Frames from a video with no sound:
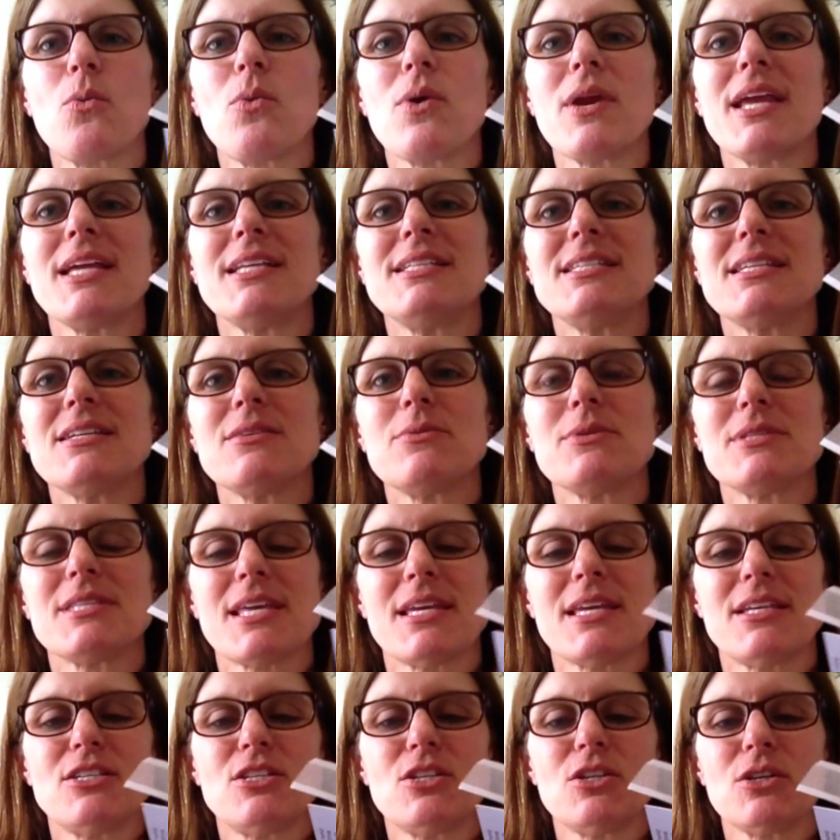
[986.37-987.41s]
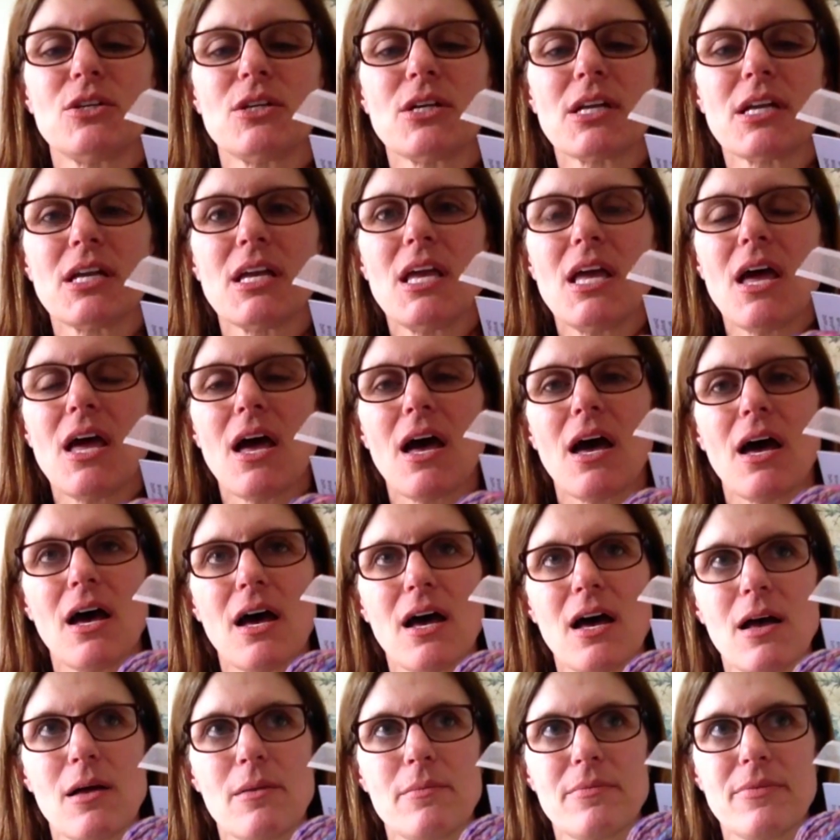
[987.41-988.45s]
What I did was I took
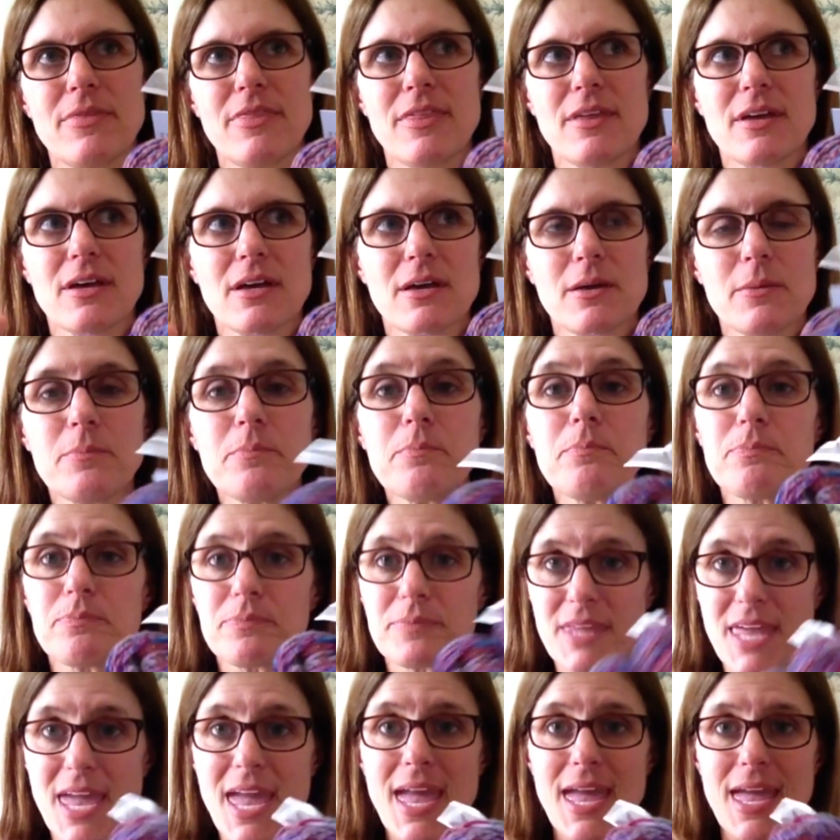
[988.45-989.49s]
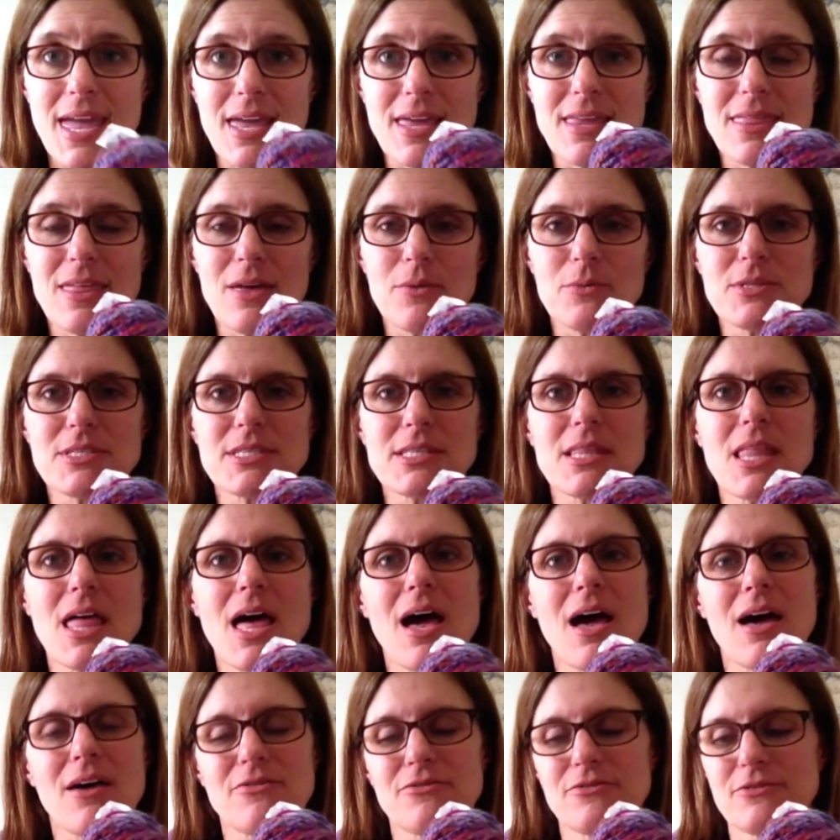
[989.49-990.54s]
the cake that was
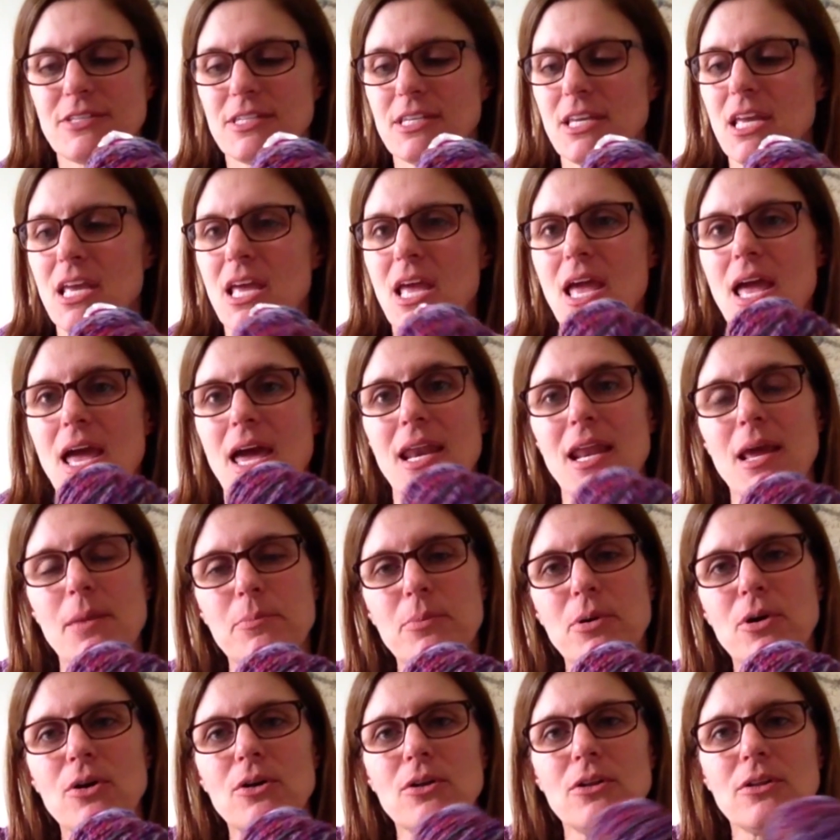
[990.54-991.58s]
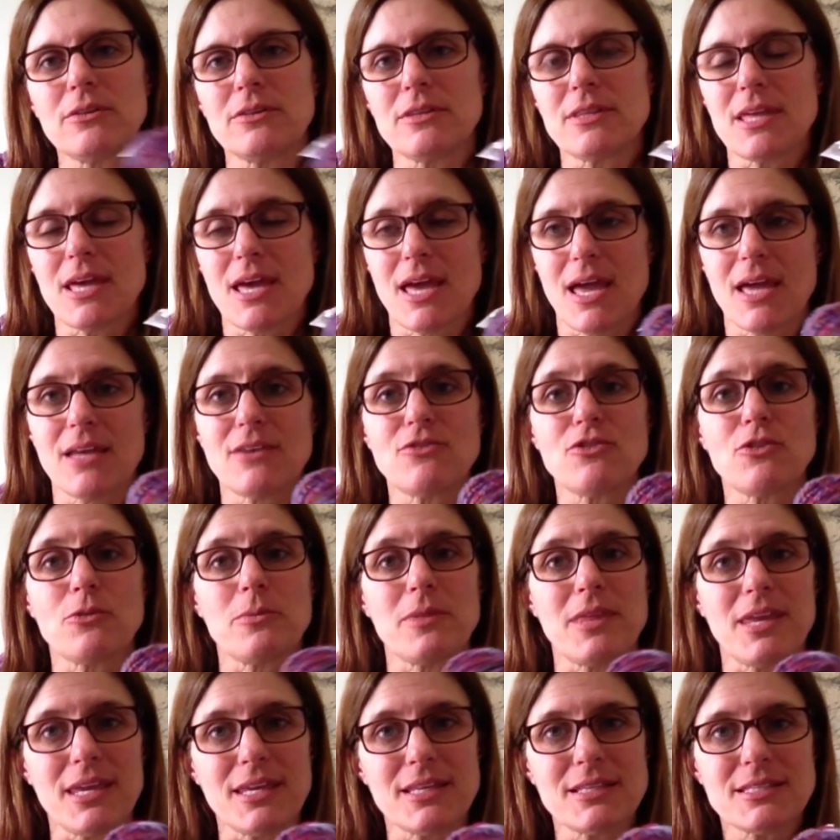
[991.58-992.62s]
left, and I pulled the end from
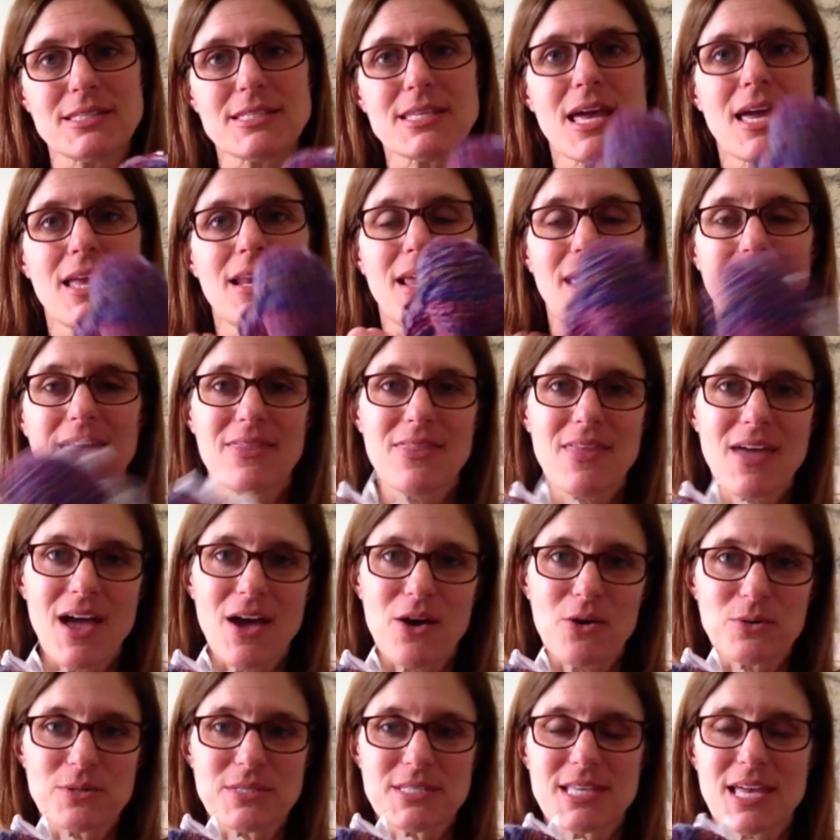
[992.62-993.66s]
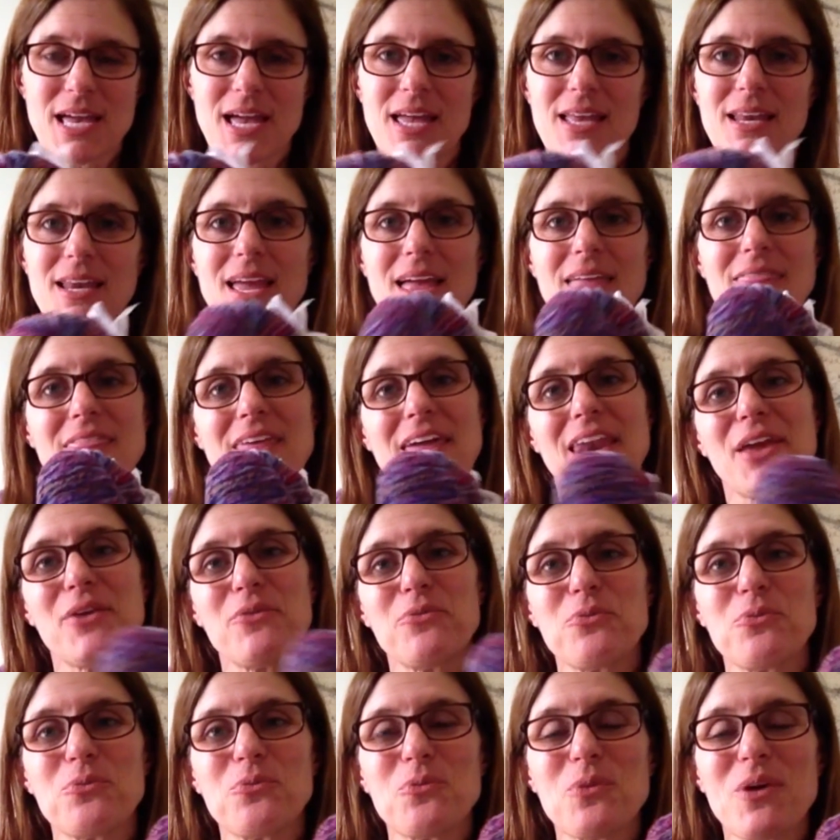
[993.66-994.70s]
the inside and the outside, and then
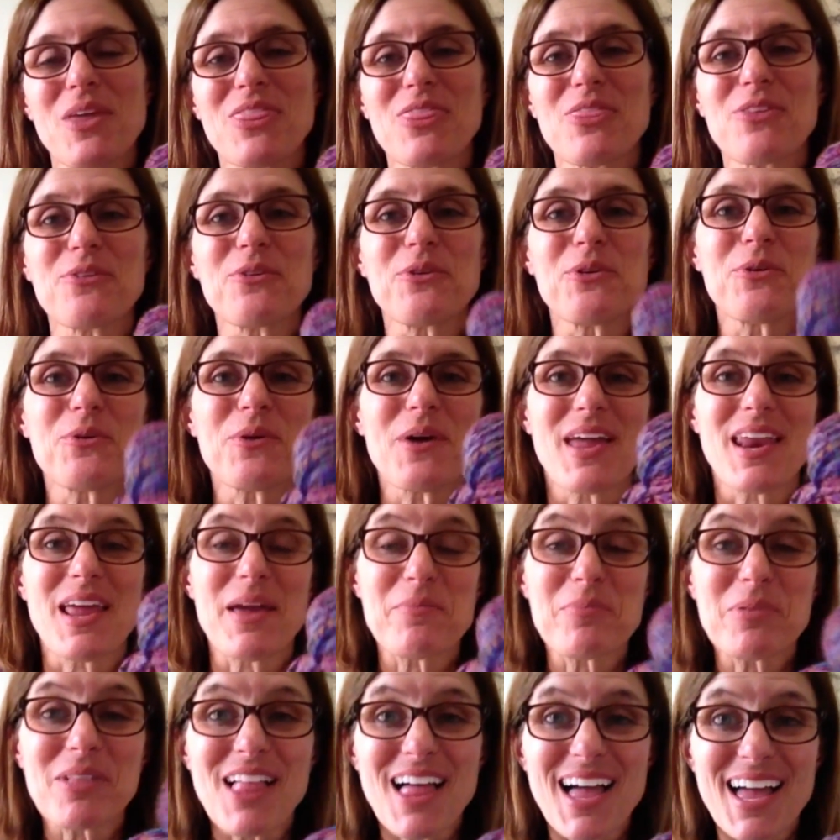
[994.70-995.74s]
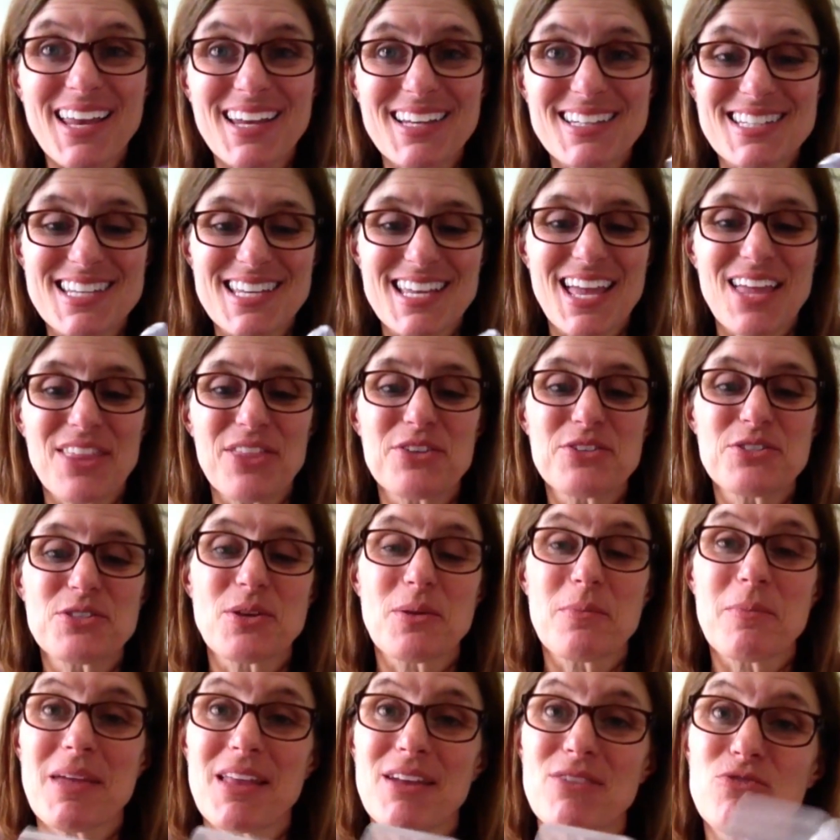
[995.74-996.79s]
I went through and I plied it together, so I
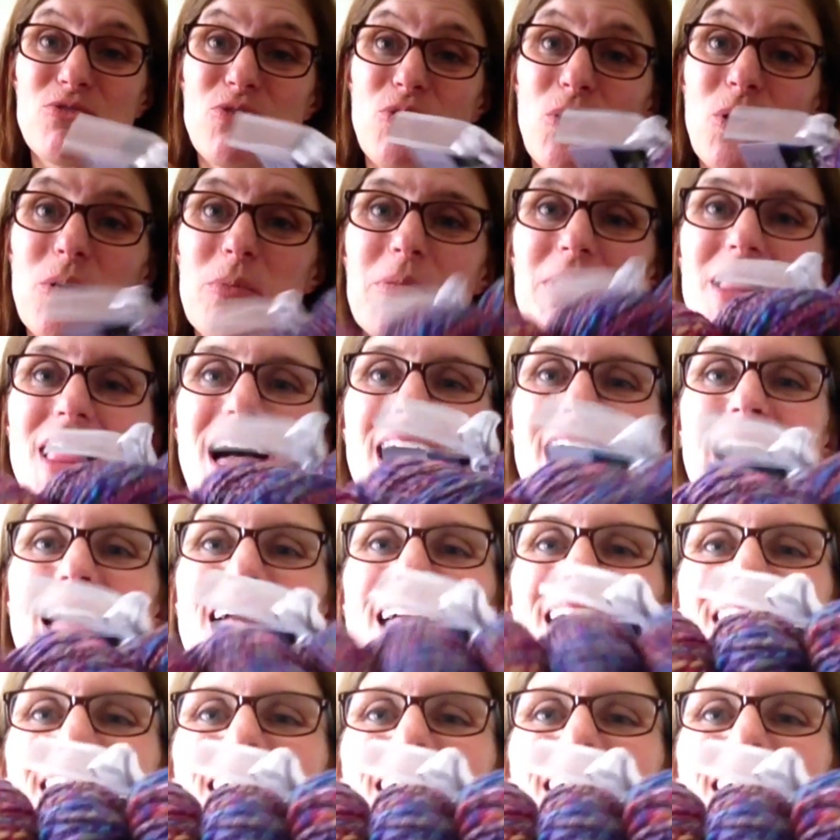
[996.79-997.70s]
made a 4-ply.